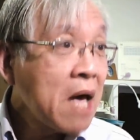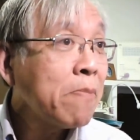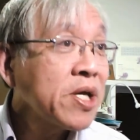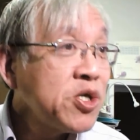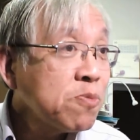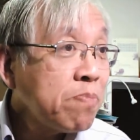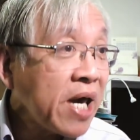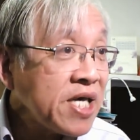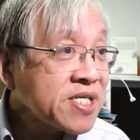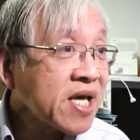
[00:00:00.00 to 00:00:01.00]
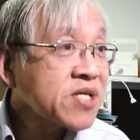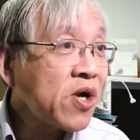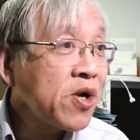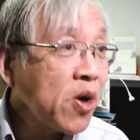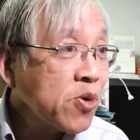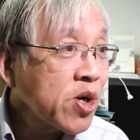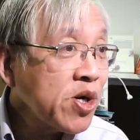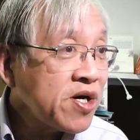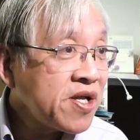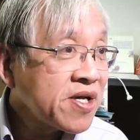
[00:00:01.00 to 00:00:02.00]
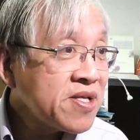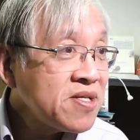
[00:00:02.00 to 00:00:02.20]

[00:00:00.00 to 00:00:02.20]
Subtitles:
But your basics are no good.